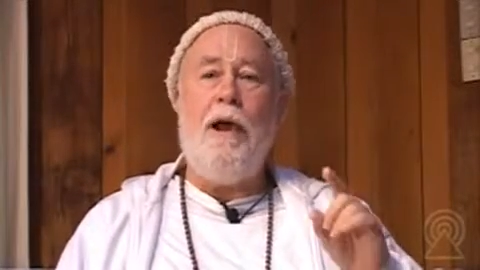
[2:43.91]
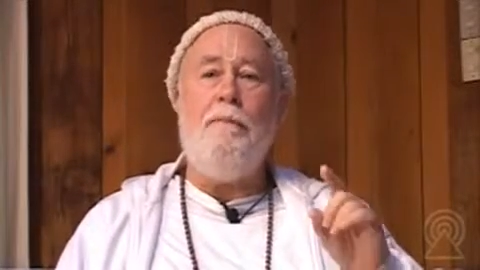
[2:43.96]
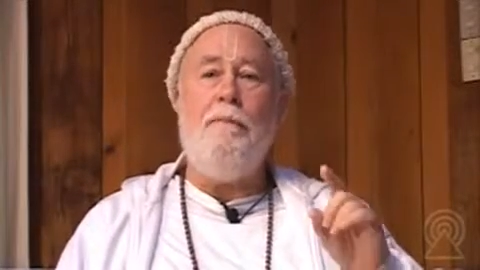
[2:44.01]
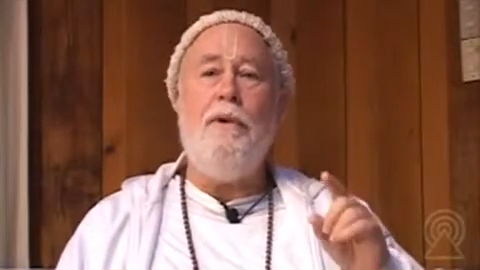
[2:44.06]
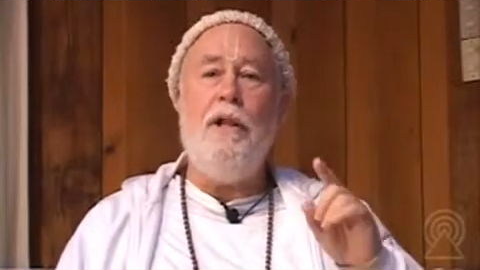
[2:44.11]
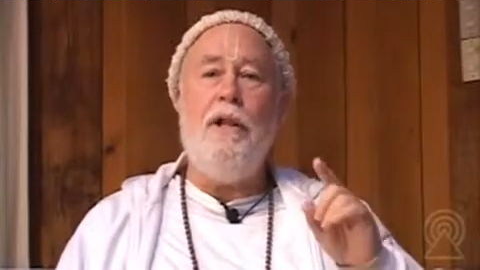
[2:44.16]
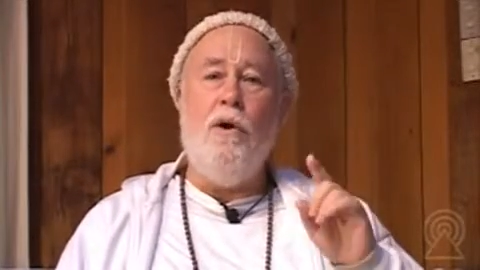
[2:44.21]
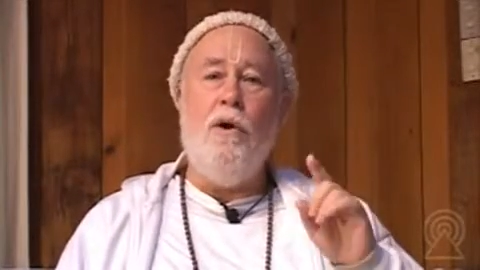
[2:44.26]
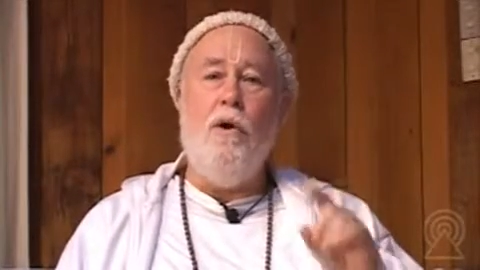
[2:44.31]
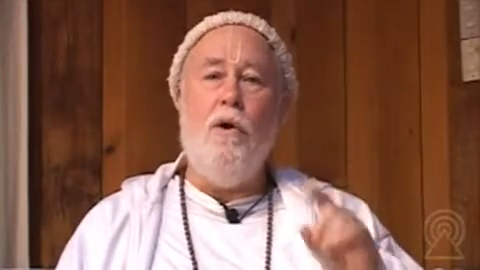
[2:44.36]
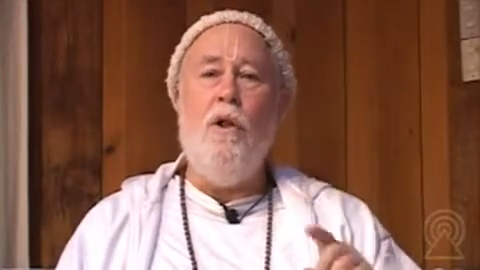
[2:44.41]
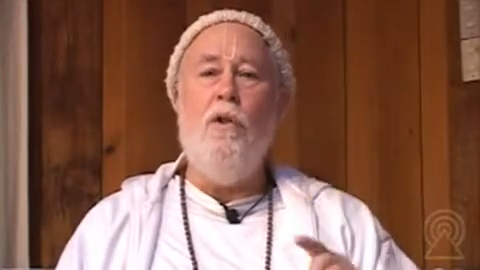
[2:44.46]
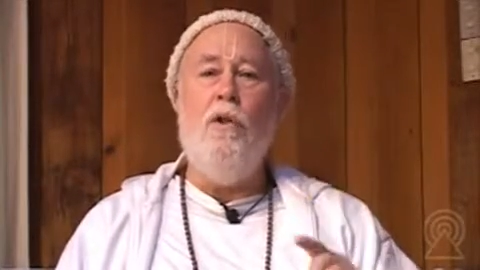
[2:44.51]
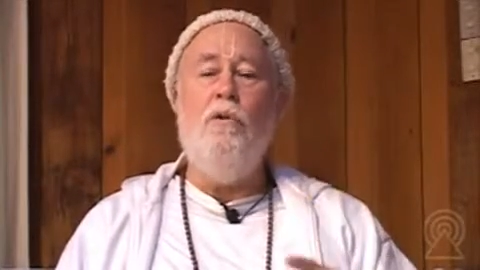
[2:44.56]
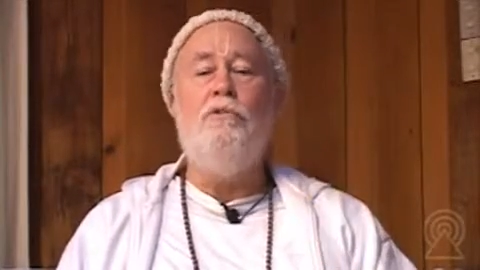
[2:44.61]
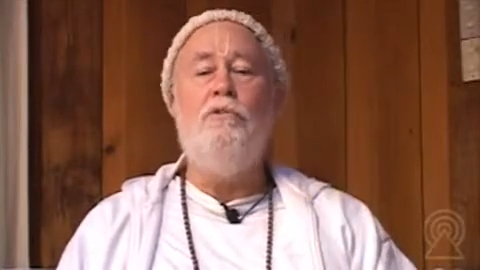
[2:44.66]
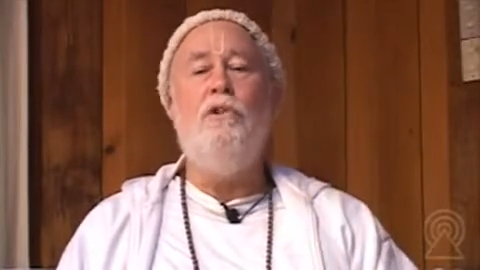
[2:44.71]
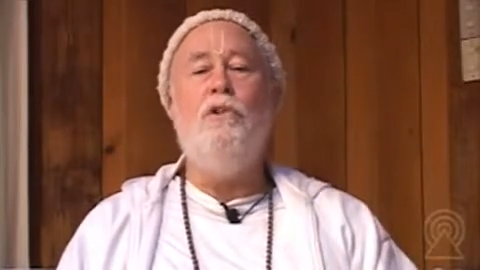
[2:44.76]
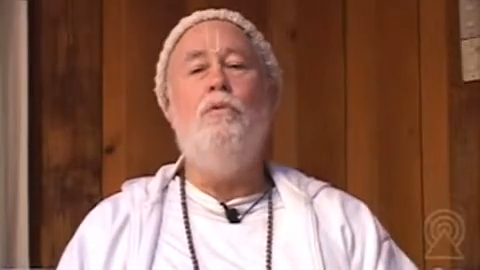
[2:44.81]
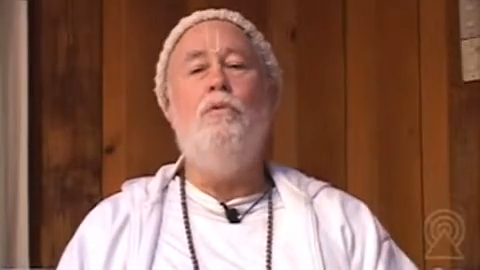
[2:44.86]
happening
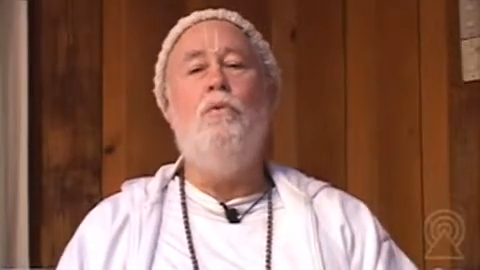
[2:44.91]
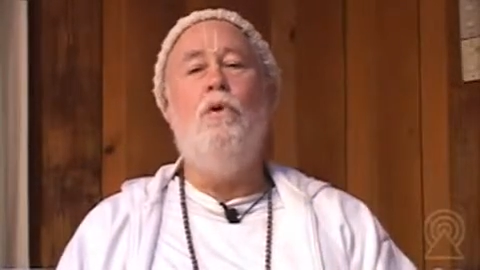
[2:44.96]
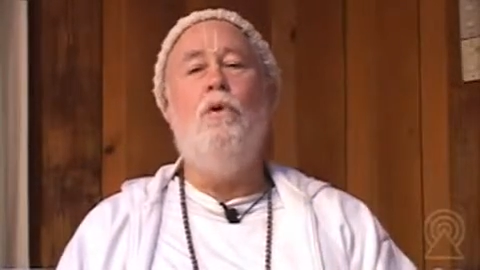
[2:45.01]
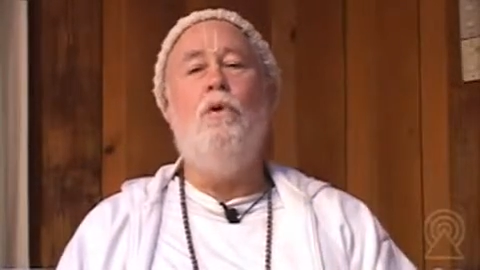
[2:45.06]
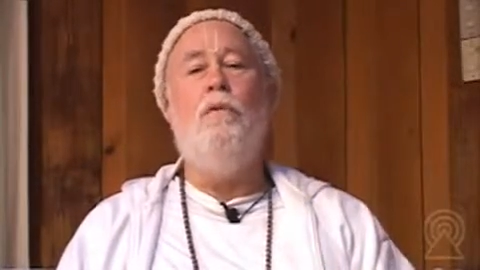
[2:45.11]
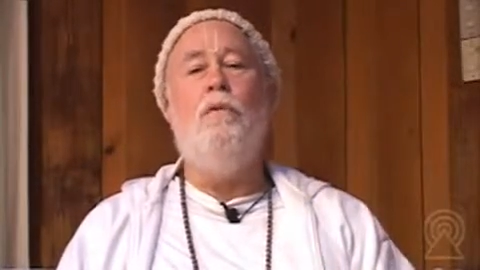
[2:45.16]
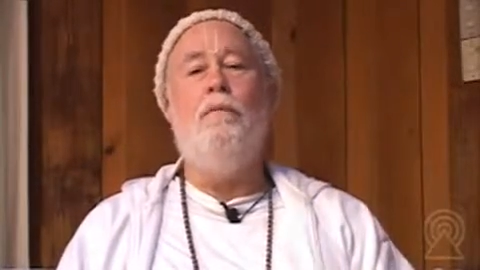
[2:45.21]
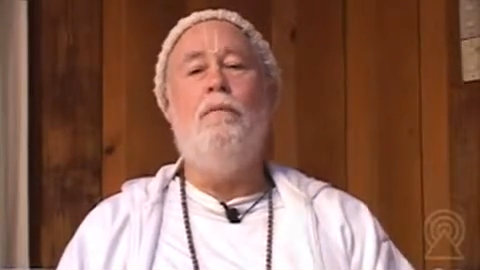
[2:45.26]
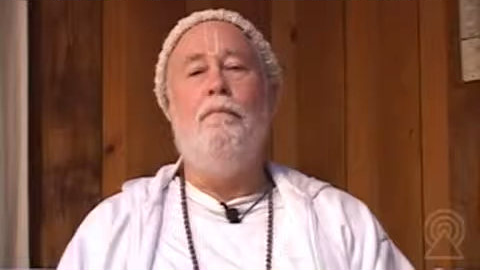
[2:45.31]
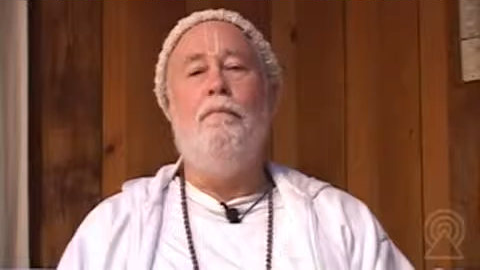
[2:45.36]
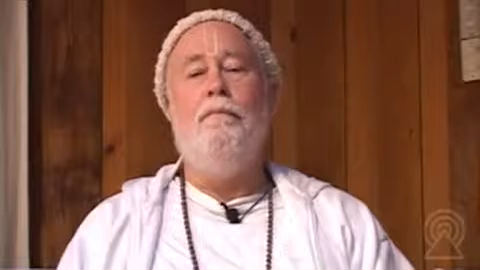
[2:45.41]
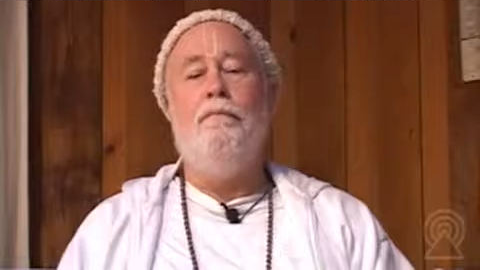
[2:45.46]
all over the world.